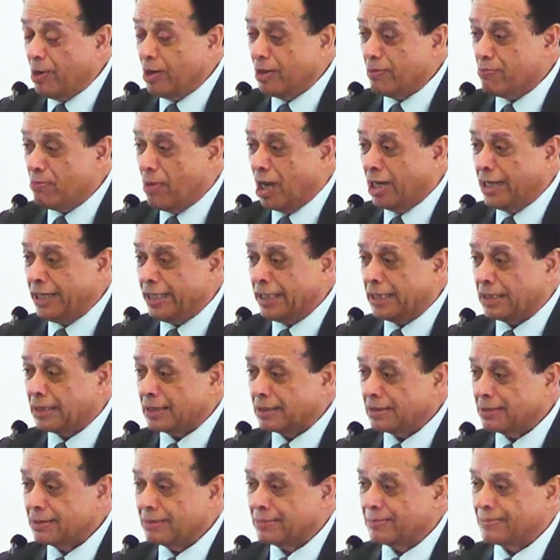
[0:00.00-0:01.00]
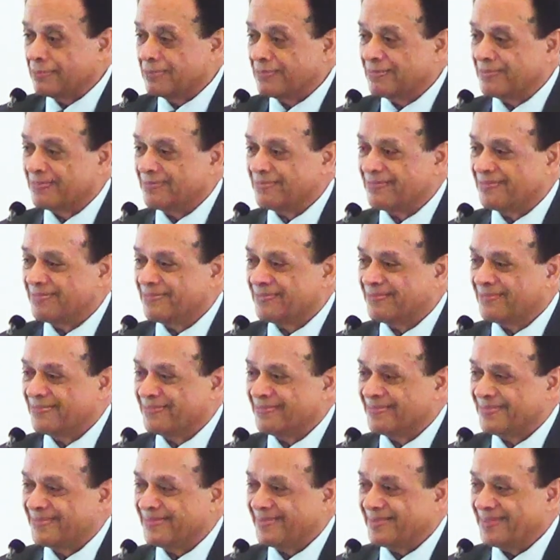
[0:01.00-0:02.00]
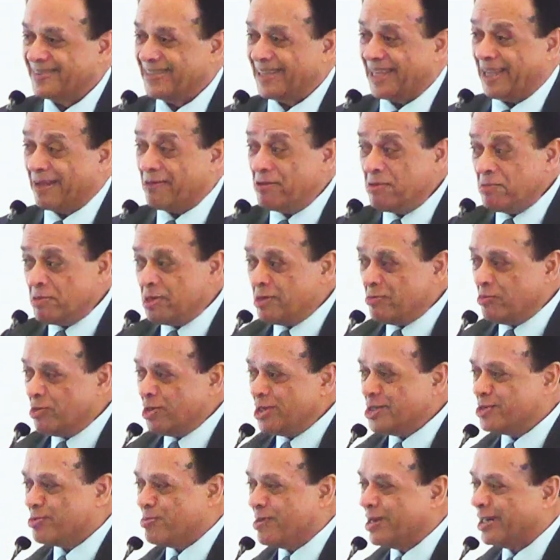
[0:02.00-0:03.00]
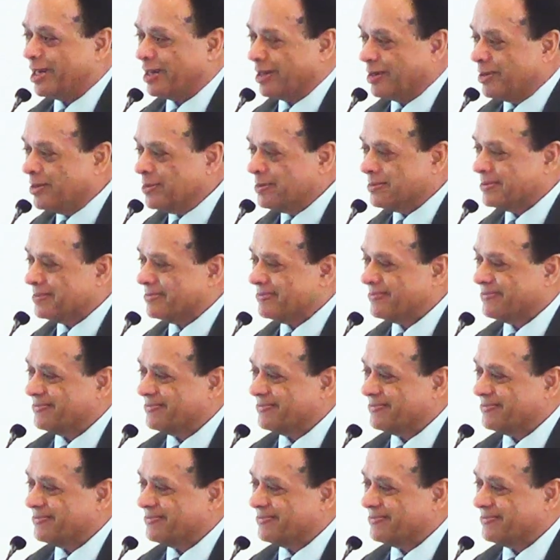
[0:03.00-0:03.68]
about money? Everybody wants money, no?